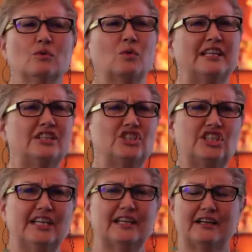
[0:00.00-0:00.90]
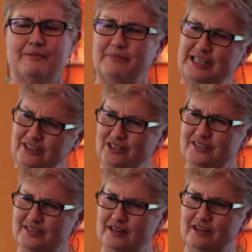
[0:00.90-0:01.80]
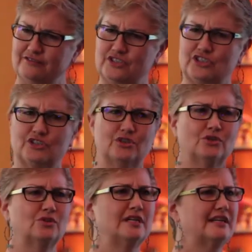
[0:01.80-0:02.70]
What did she commit herself to